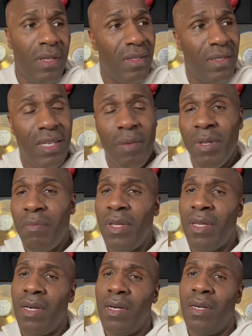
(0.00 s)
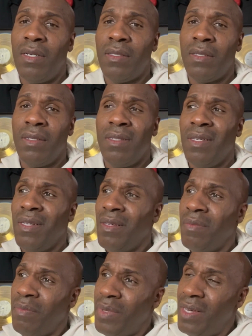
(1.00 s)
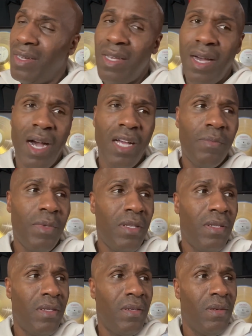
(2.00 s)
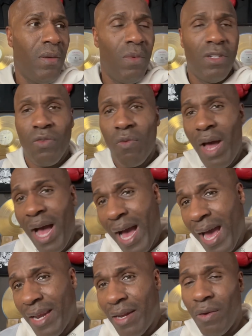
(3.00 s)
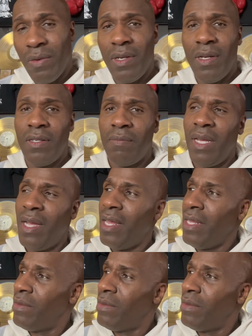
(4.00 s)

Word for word: simply because Bill Cosby was riding on us, man.